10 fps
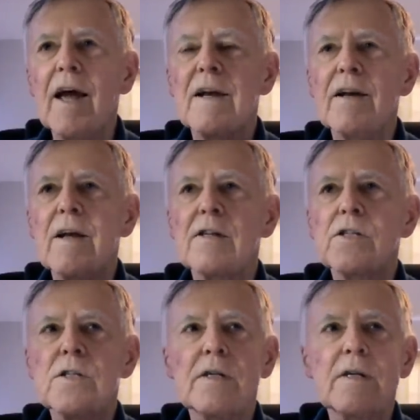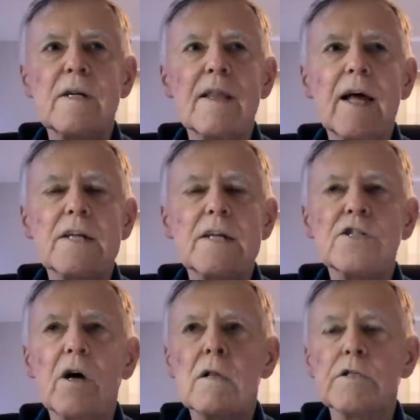And uh,
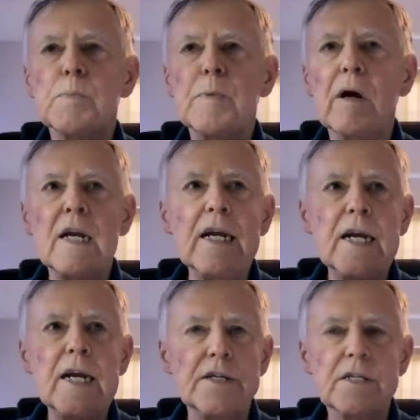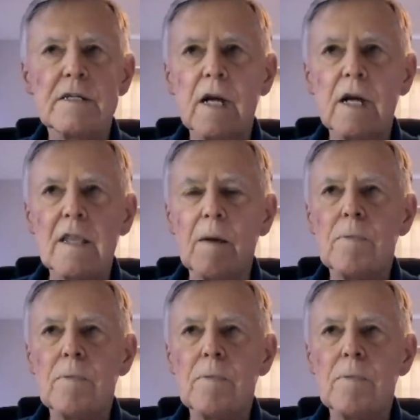that's all the Spirit he needs